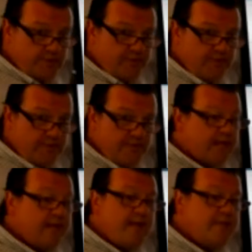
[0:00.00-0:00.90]
to this
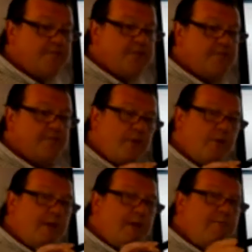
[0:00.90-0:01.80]
technology, there's no
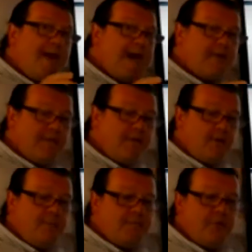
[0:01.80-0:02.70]
battery,
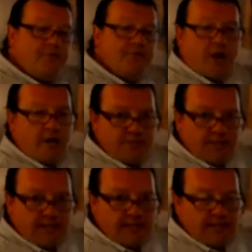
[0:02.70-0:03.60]
no
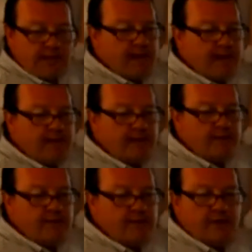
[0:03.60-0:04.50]
charging,
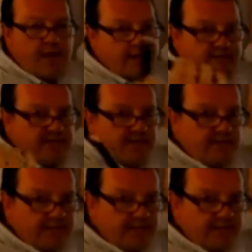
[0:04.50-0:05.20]
no connectivity